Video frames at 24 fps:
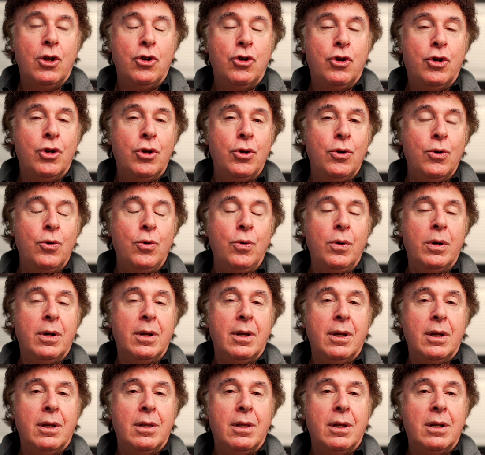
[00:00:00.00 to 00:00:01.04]
Two,
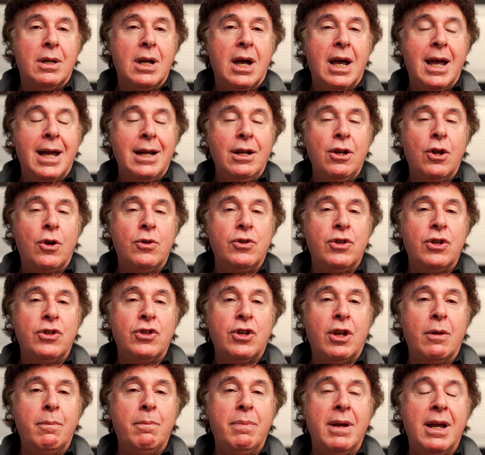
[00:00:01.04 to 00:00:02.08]
the diagnosis
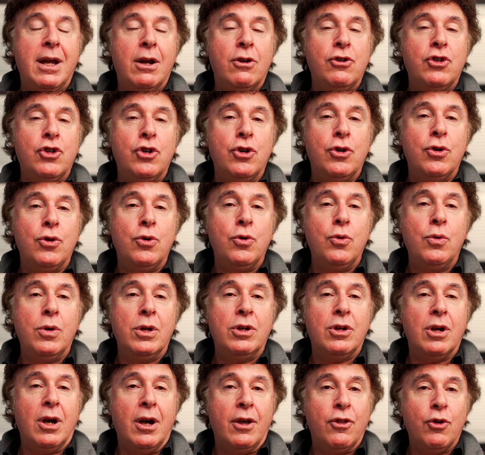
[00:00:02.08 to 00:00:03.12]
compares you
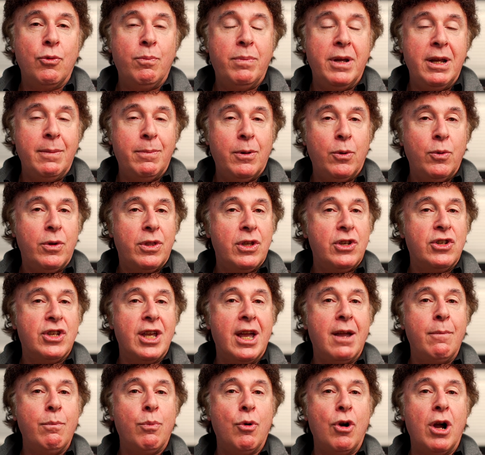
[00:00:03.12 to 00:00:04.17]
to other people with the
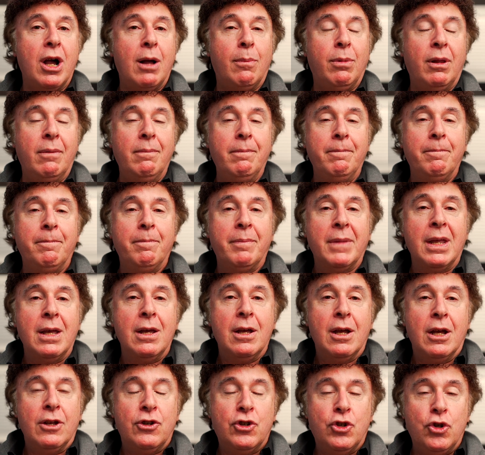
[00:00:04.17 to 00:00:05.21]
same problem,
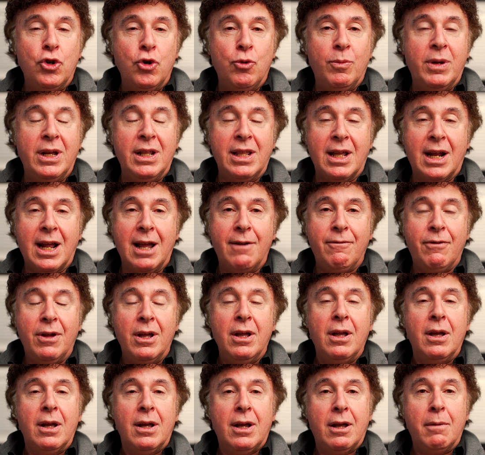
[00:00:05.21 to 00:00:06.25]
assuming that I've
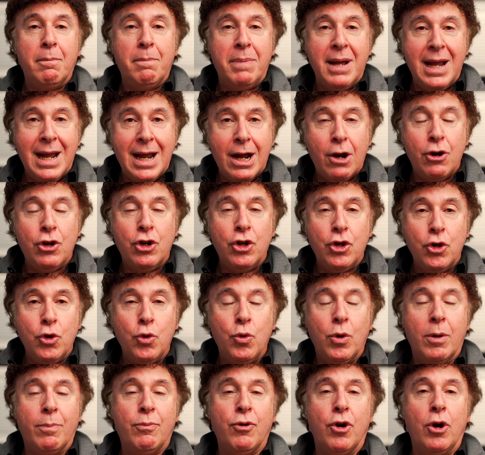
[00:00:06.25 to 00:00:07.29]
compared
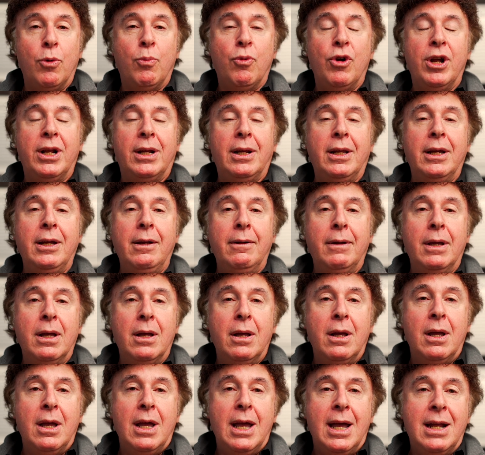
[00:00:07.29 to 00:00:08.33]
you appropriately,
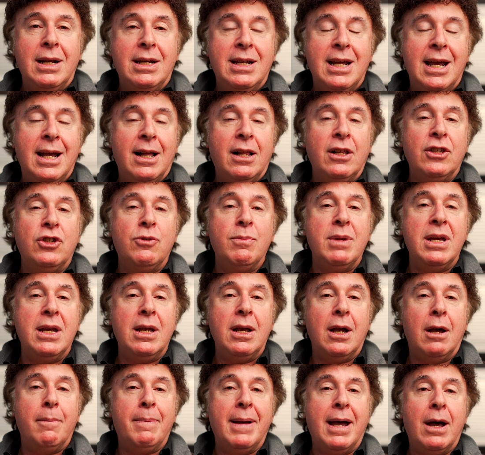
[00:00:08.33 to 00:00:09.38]
and tells me
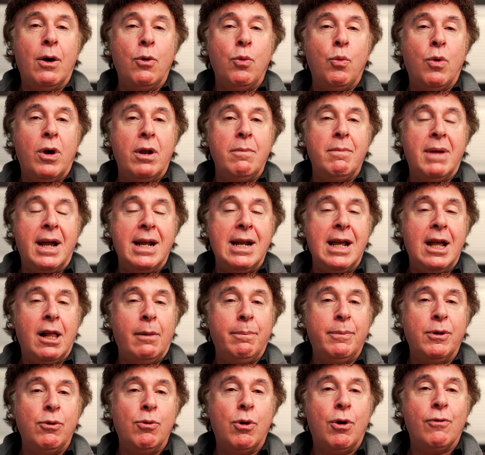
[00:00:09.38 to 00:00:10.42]
about what might
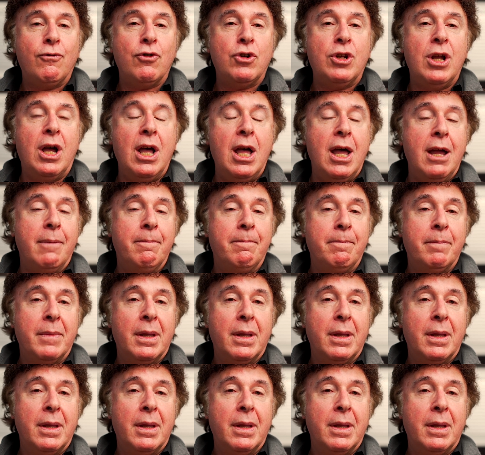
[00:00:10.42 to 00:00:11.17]
help you over time,